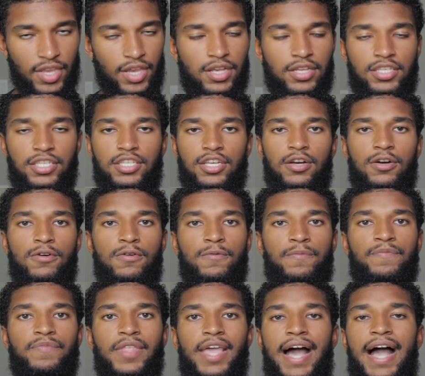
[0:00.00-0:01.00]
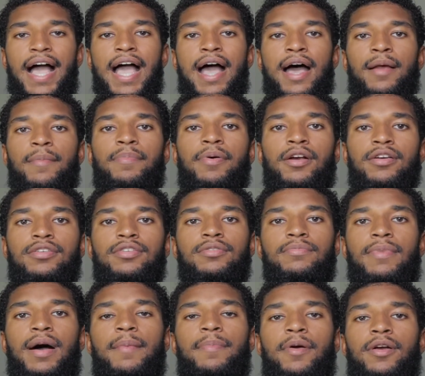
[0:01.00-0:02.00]
So I had
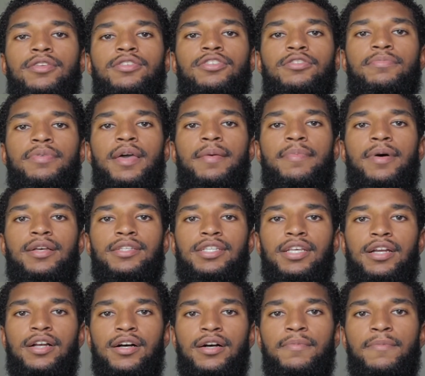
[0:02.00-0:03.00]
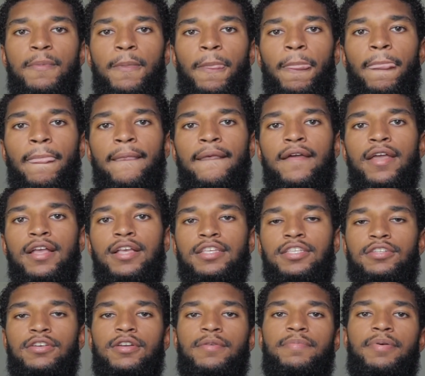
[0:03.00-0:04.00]
my personal PayPal set up.
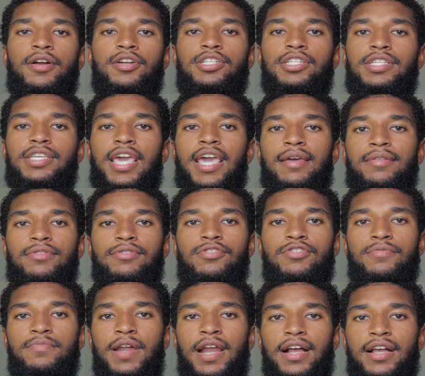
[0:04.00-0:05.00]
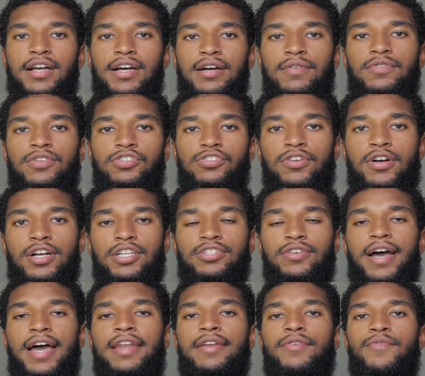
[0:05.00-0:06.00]
So the purchase came through, but I couldn't withdraw it,
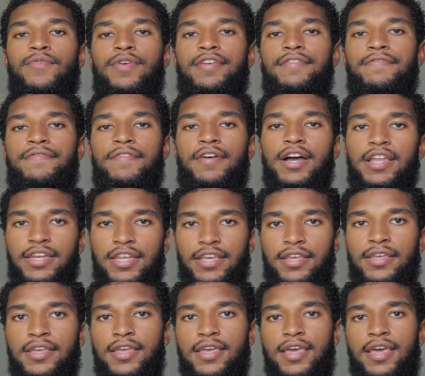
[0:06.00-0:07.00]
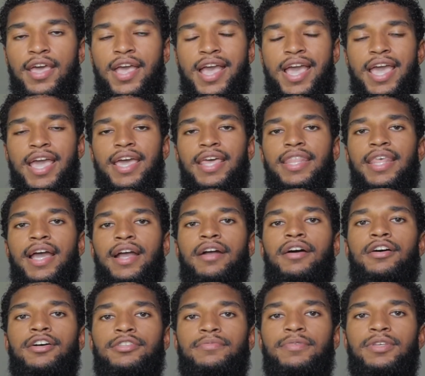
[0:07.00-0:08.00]
so I had to refund it. And that
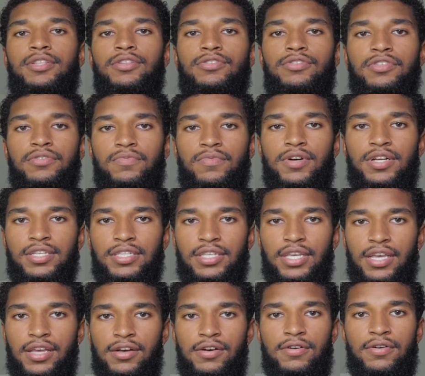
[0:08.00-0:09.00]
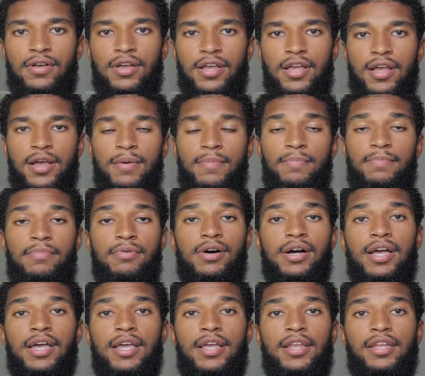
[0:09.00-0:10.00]
caused me losing one sale.
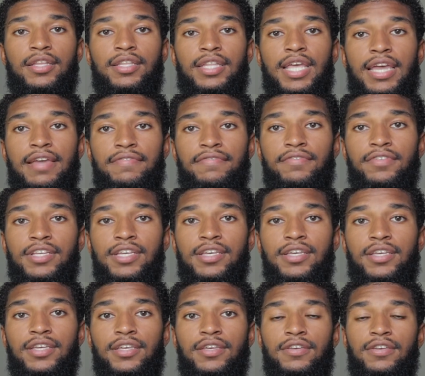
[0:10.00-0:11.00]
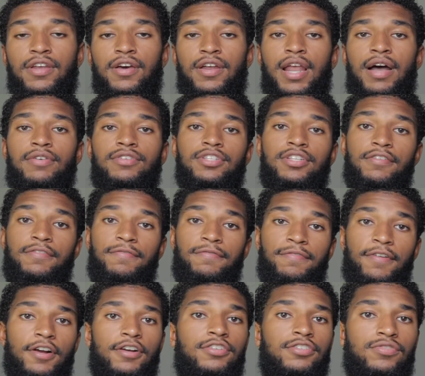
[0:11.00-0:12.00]
But thankfully, you know, that was the
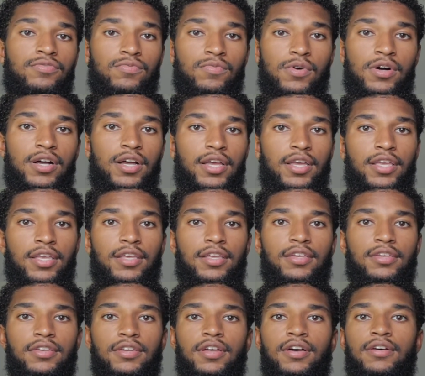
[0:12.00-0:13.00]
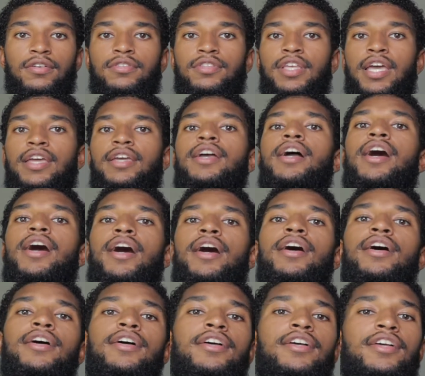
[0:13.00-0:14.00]
first one, you know, thank God.